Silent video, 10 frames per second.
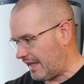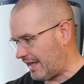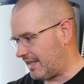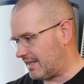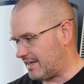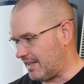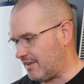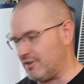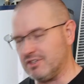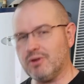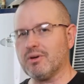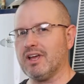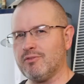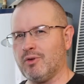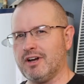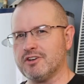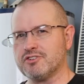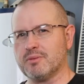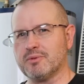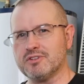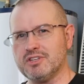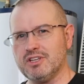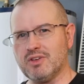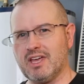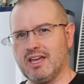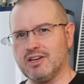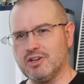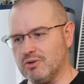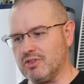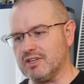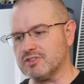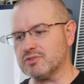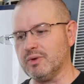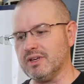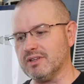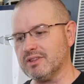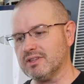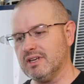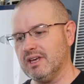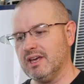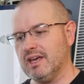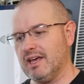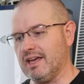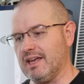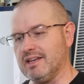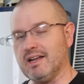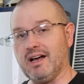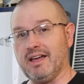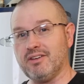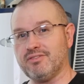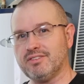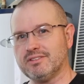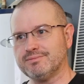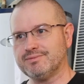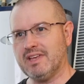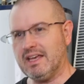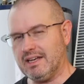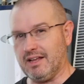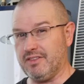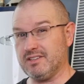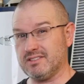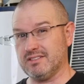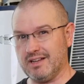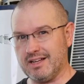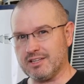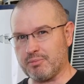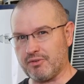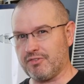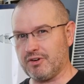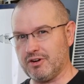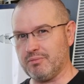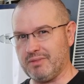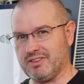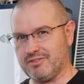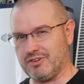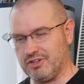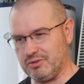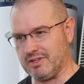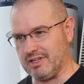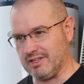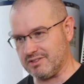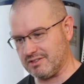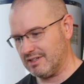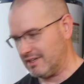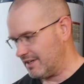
and if you don't have wire strippers, you can do this with a knife. Now, this is not the preferred method for doing this,